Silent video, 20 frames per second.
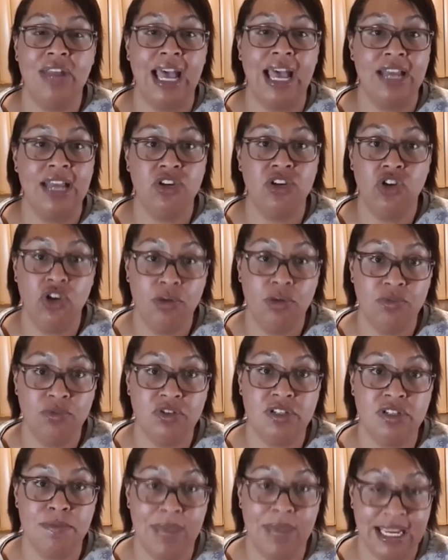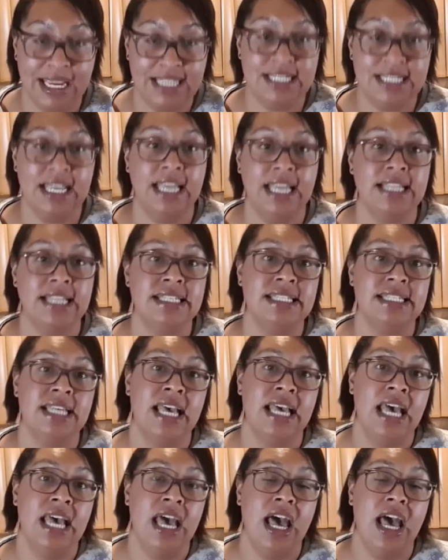had numerous matings.